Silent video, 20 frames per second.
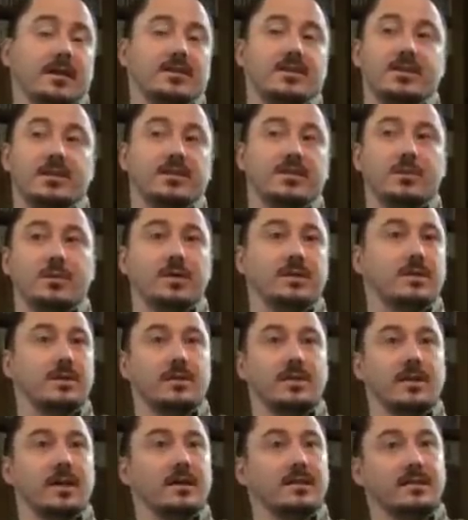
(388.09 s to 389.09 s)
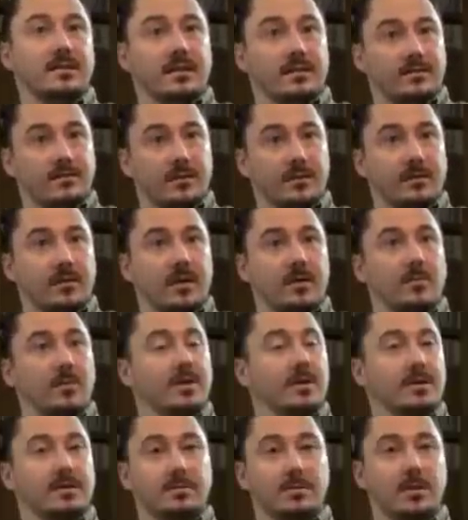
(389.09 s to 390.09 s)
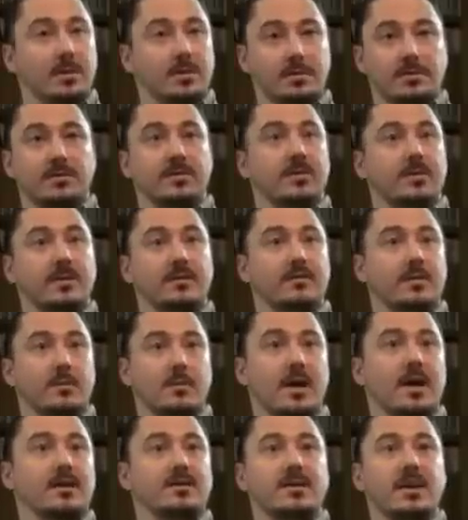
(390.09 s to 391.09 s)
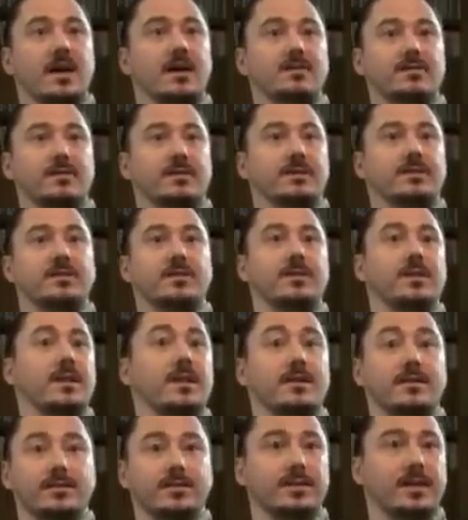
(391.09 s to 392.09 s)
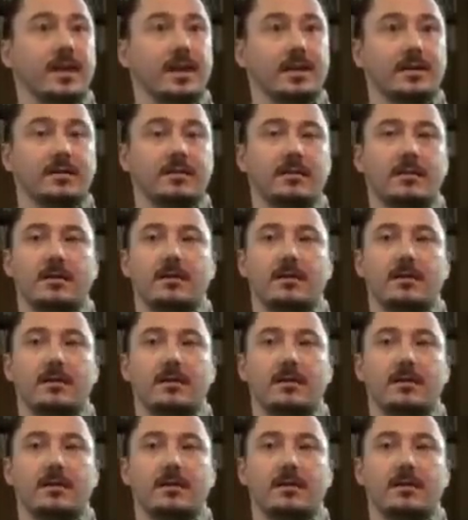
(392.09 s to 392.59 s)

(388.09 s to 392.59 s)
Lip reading: Each situation like that is different. I've been exposed to different mass casualties on the interstate